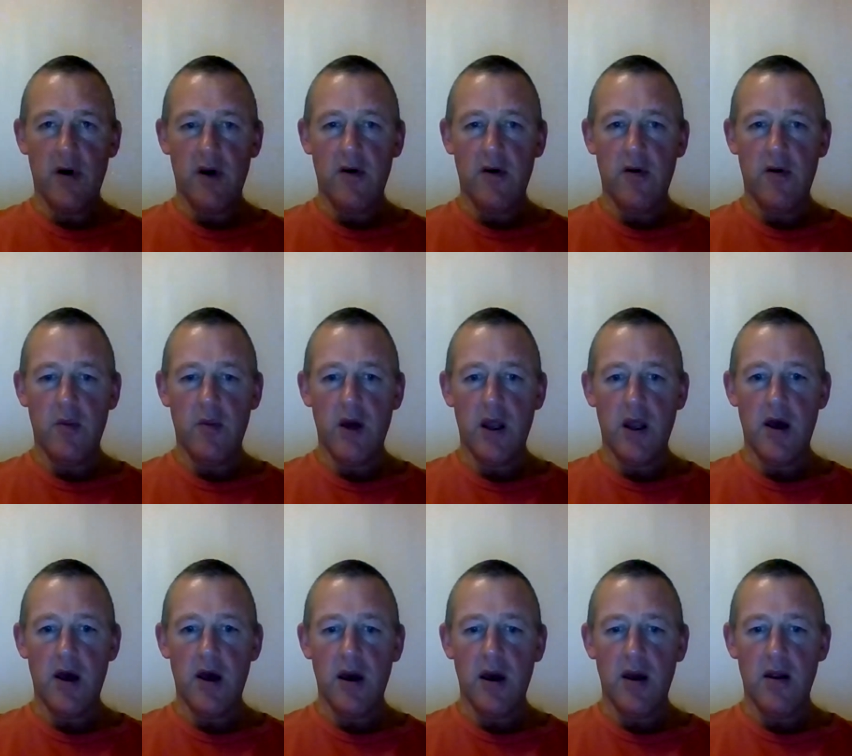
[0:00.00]
fire a
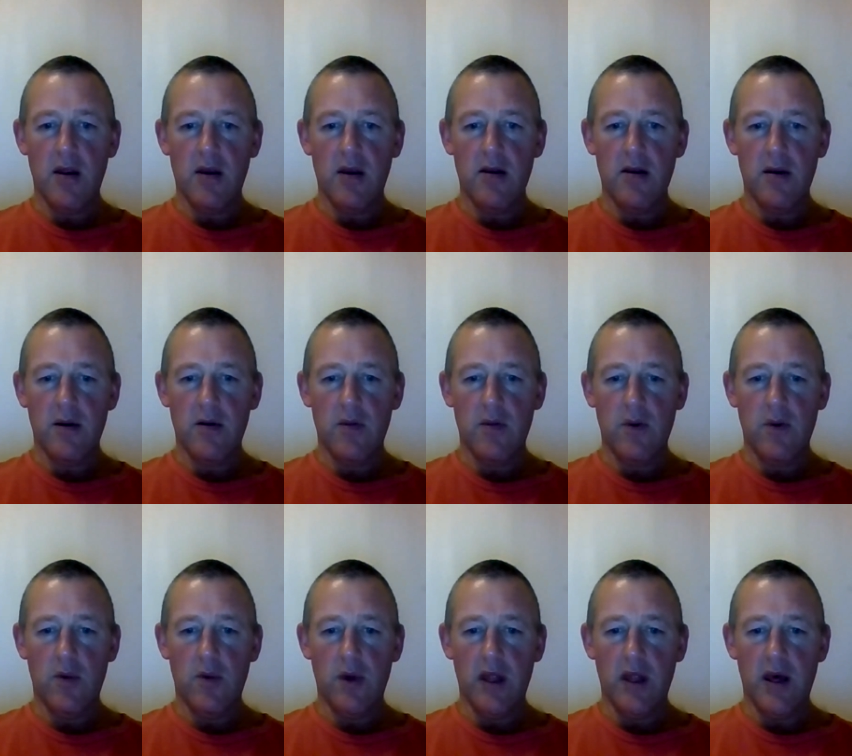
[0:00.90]
minute.
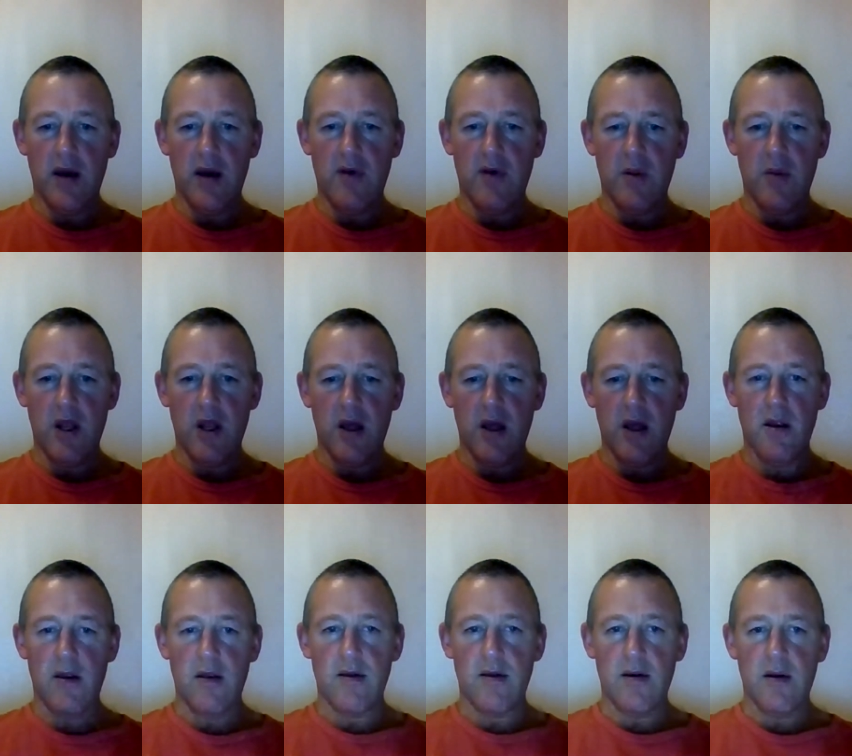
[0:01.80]
We'll be there in a minute.